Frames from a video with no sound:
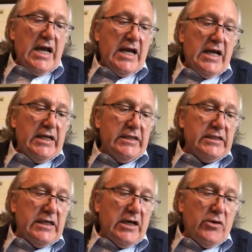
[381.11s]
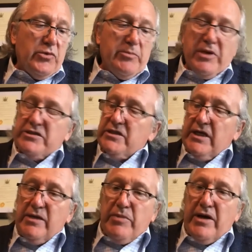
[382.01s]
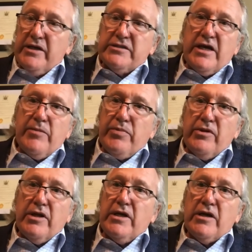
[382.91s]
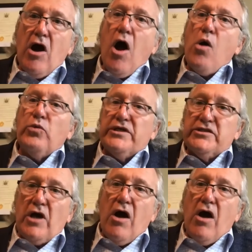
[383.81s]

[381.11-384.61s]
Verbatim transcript: And uh, we must lead by example and always,